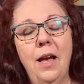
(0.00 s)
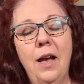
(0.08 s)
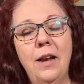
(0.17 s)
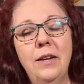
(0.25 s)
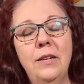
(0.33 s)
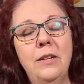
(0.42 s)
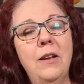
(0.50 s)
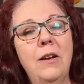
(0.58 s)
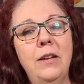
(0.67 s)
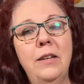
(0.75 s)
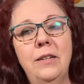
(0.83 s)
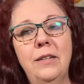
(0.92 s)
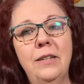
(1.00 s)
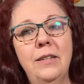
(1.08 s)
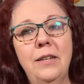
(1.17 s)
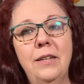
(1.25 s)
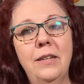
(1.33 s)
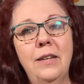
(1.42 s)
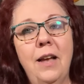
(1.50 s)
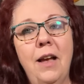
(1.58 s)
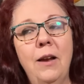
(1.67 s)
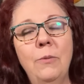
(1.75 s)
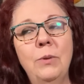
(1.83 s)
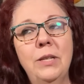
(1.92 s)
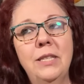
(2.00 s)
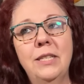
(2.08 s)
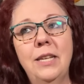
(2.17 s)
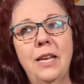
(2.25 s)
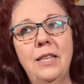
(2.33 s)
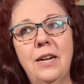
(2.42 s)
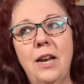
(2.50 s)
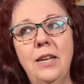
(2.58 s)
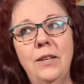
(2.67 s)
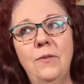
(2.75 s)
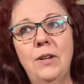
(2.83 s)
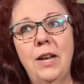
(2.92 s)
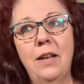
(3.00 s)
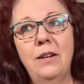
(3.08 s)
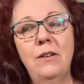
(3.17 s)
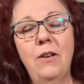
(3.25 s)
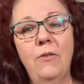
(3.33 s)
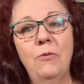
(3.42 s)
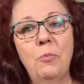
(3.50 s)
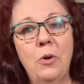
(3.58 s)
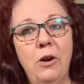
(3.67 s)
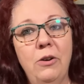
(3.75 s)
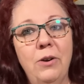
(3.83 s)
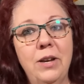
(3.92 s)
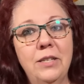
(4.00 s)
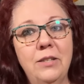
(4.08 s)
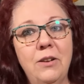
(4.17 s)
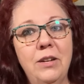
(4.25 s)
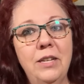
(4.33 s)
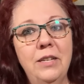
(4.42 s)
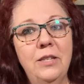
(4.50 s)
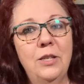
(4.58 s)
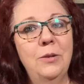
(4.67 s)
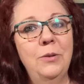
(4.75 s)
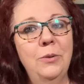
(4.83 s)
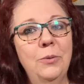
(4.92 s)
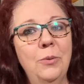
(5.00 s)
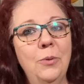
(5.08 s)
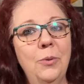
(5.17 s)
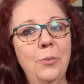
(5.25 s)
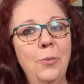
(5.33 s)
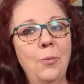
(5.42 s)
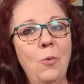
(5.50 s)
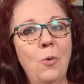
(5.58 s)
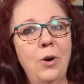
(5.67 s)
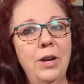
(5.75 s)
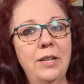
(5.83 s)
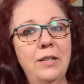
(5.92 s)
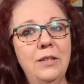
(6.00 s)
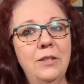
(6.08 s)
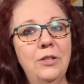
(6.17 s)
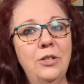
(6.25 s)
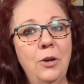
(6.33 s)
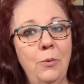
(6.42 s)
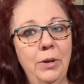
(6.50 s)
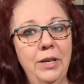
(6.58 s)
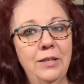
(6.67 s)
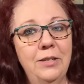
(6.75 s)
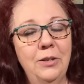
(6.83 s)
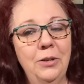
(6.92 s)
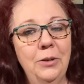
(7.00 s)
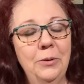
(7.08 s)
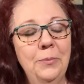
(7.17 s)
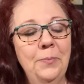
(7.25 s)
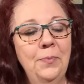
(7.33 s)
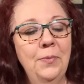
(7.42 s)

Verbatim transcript: I did not I wouldn't say that I even had enough progress on it to warrant showing it to you.